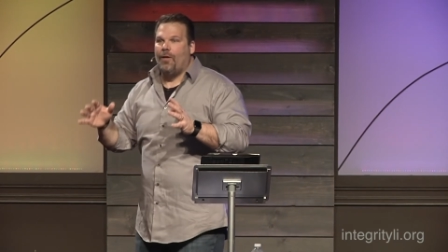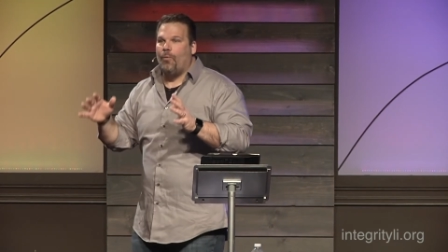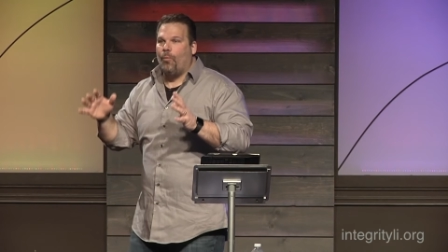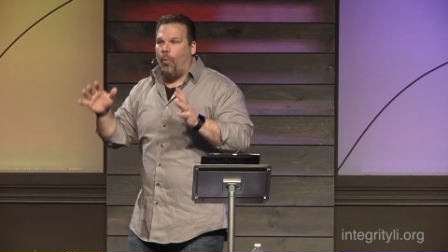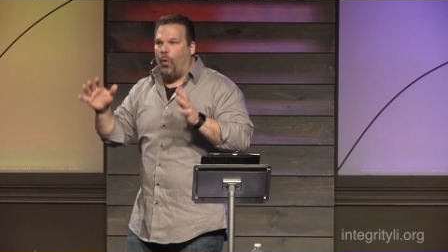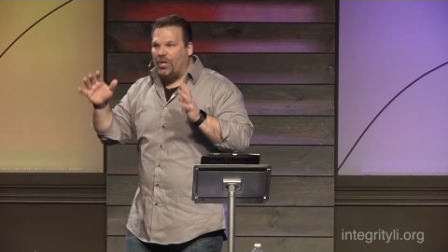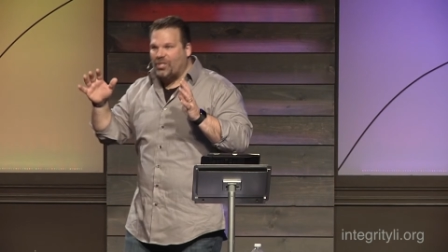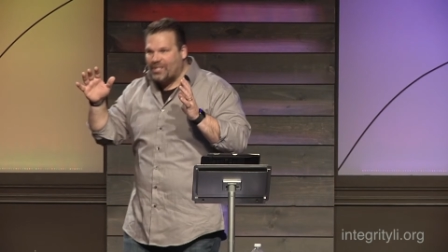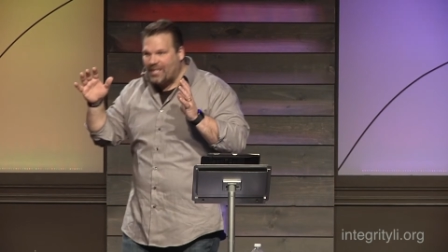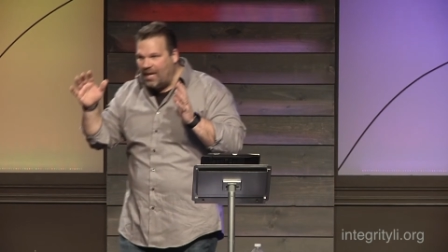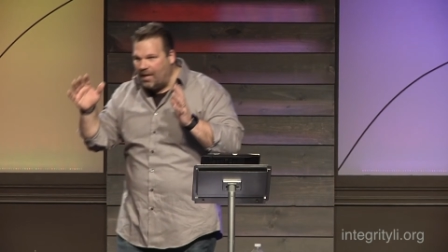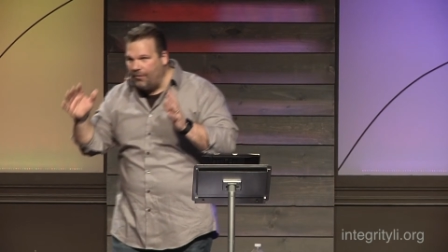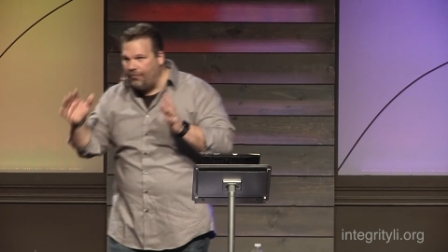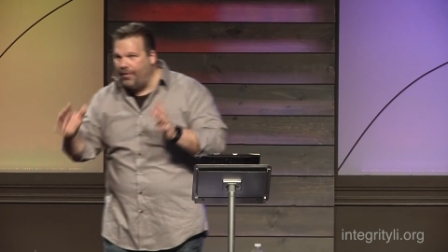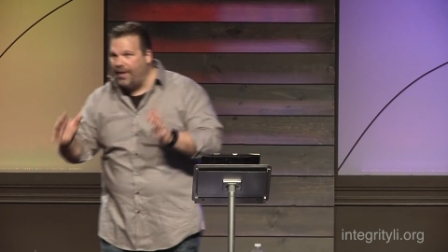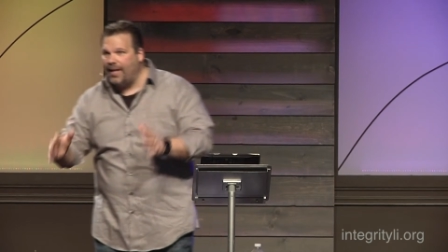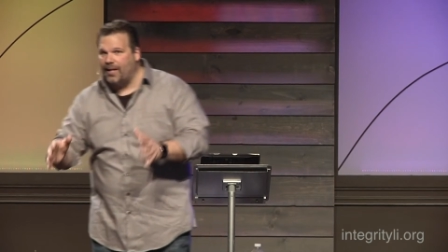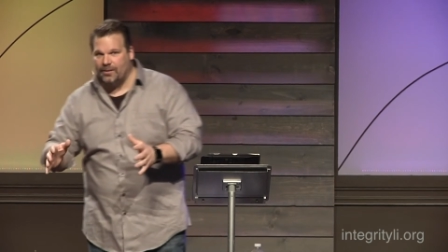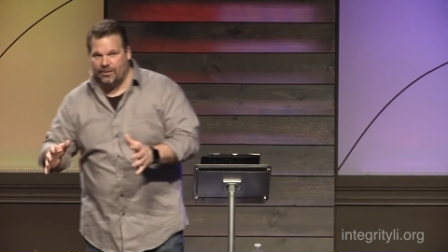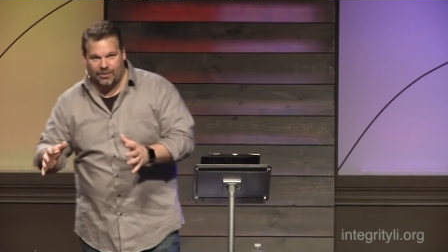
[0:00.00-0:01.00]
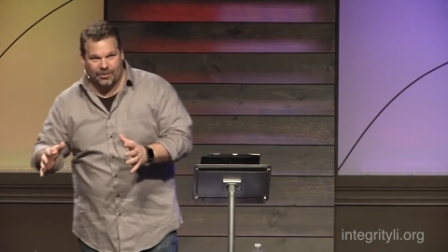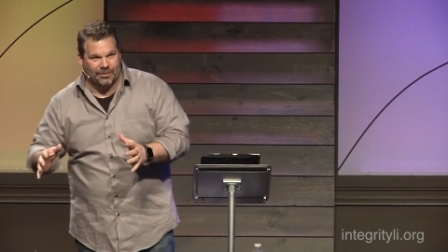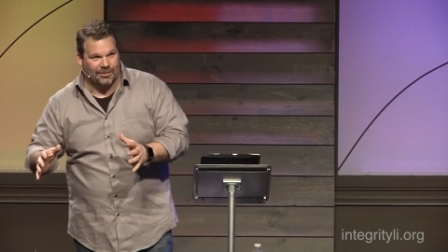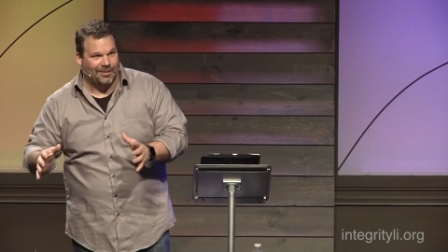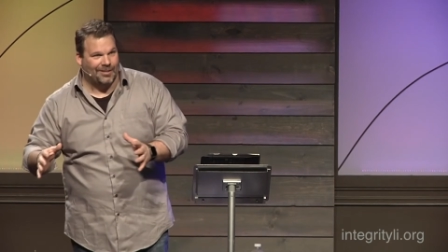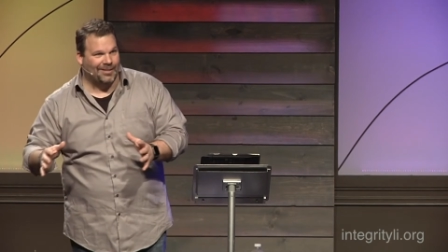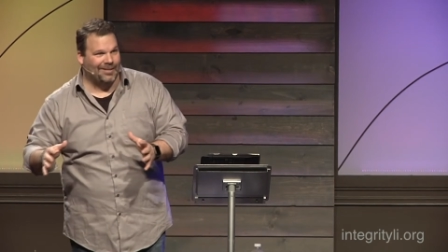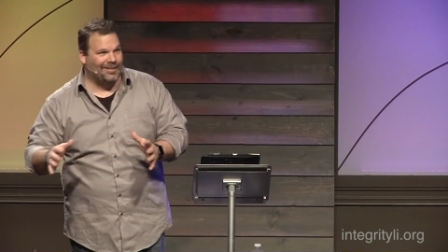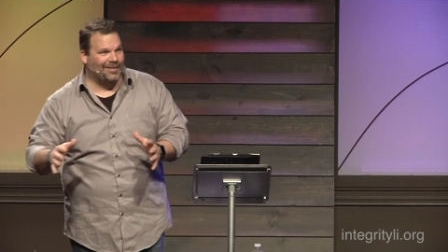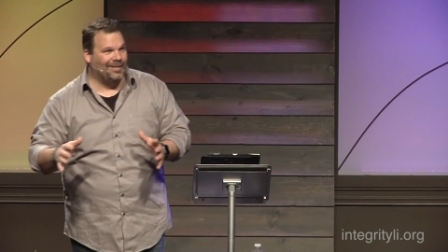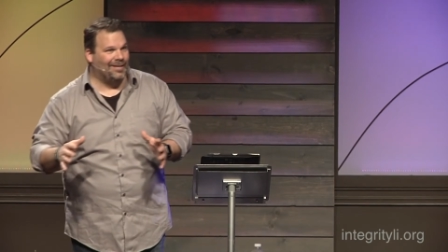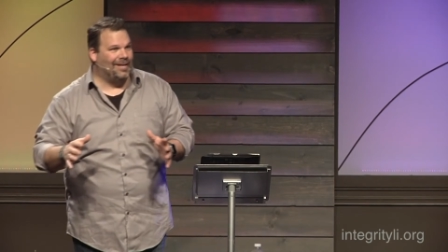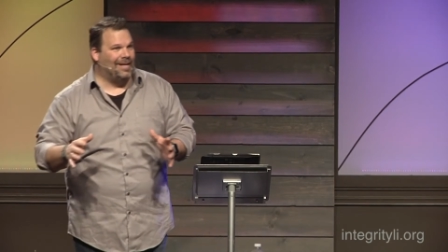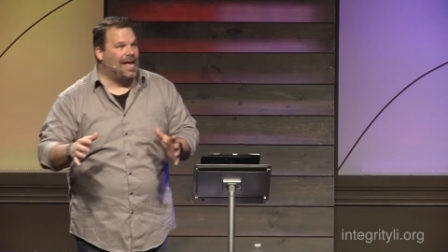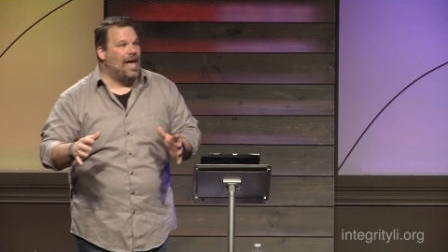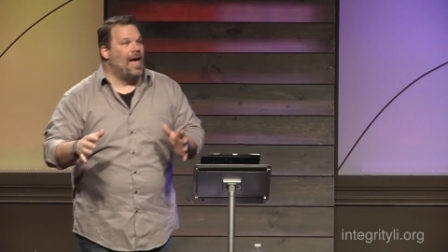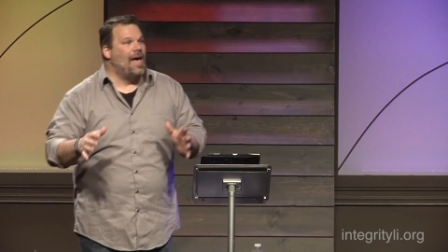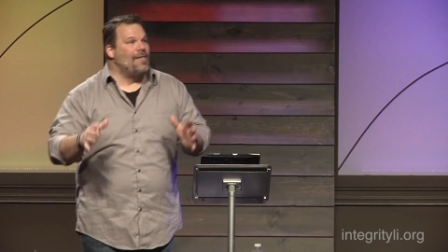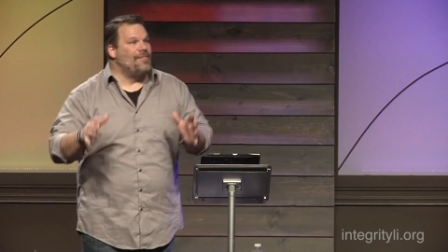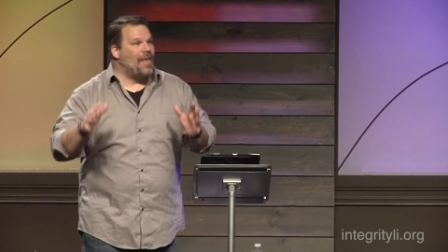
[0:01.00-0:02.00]
was convinced
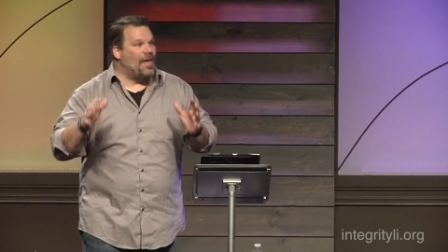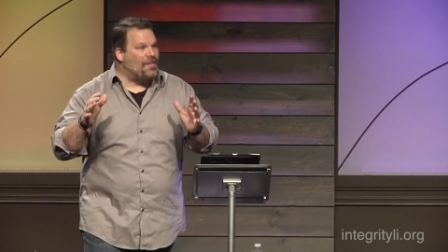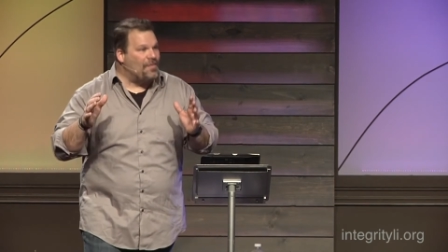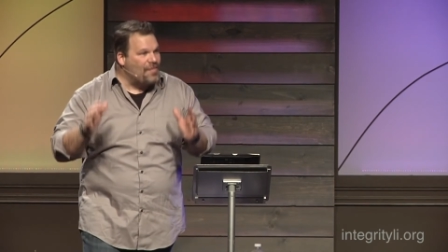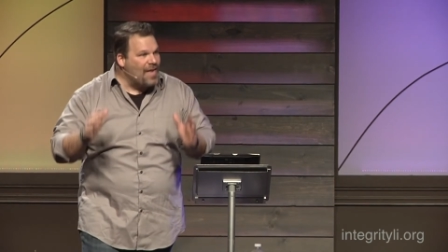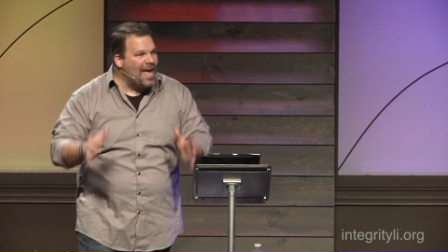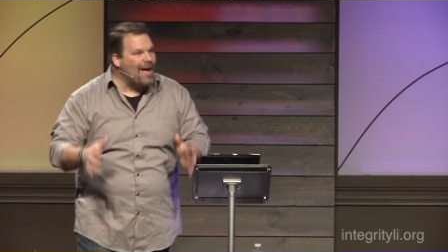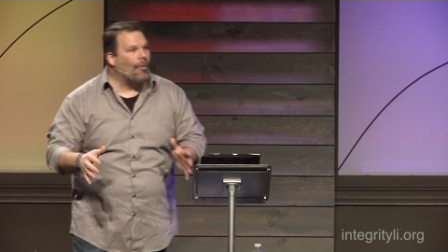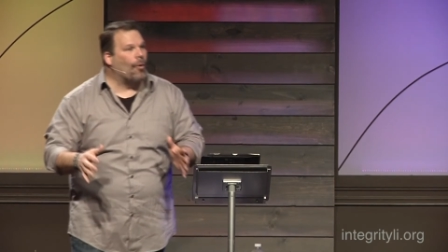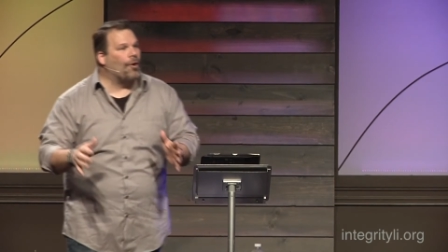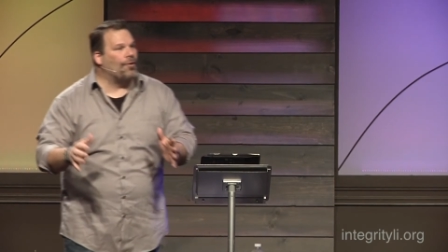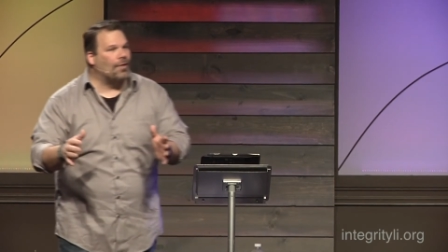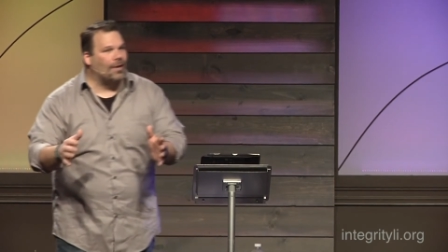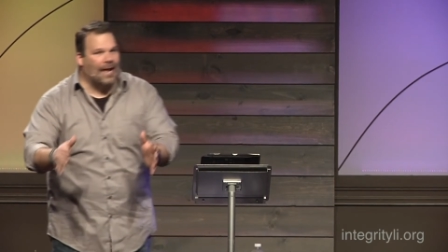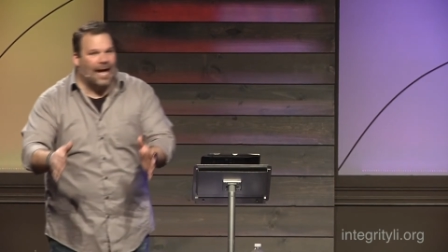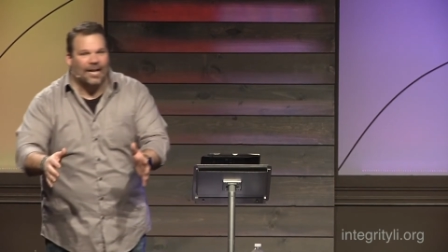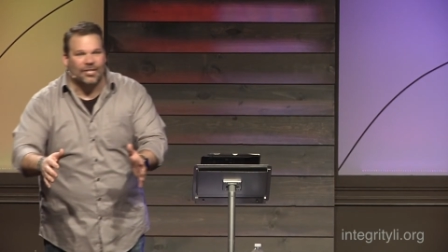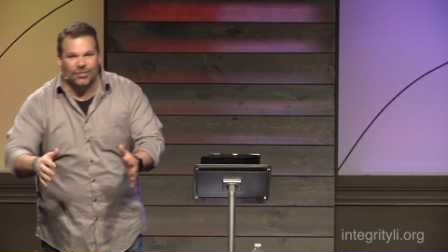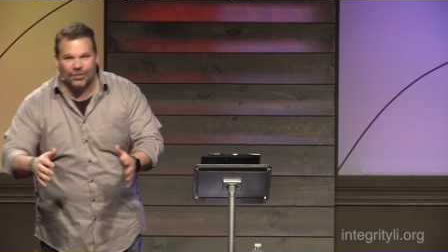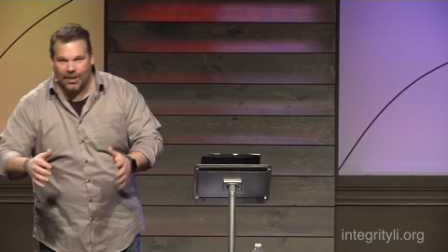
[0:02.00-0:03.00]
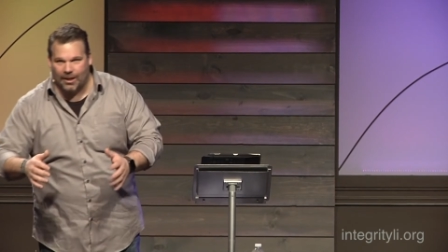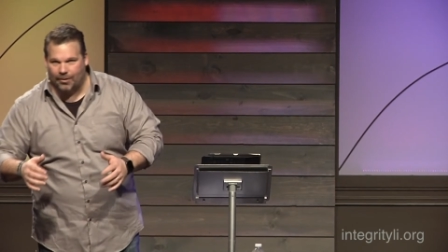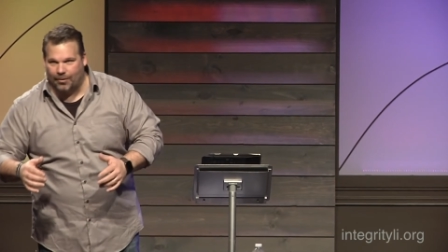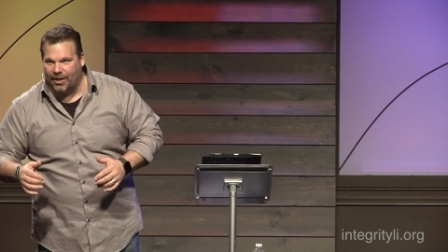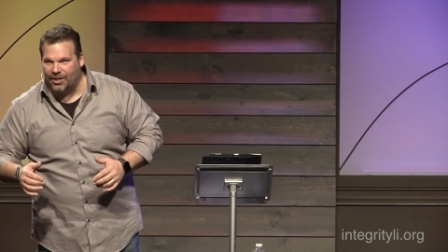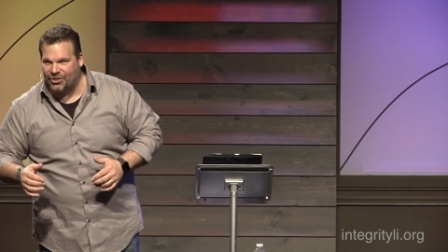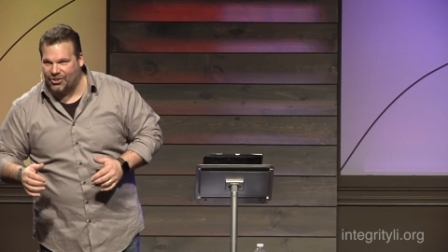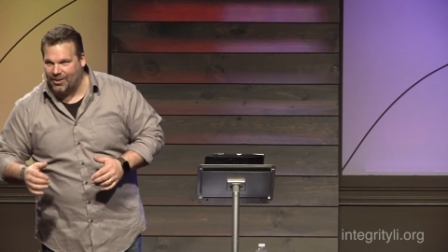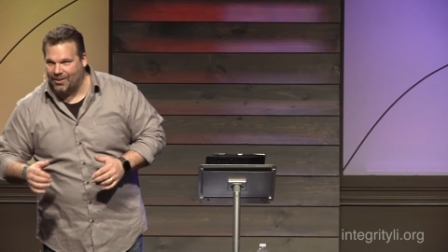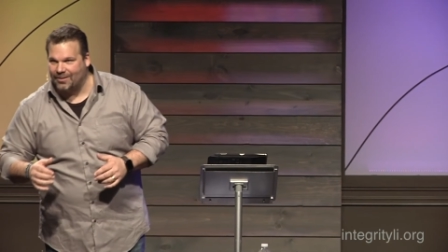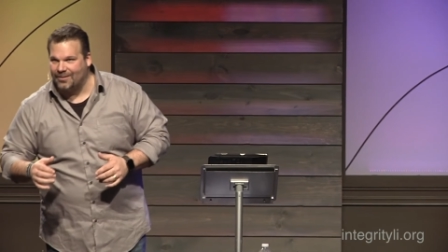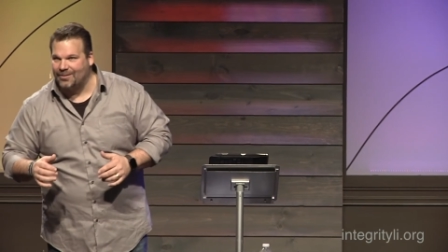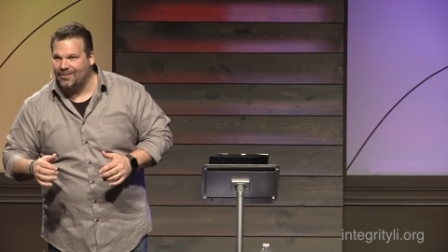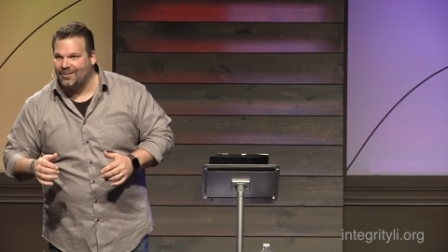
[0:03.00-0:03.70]
that they were the last generation.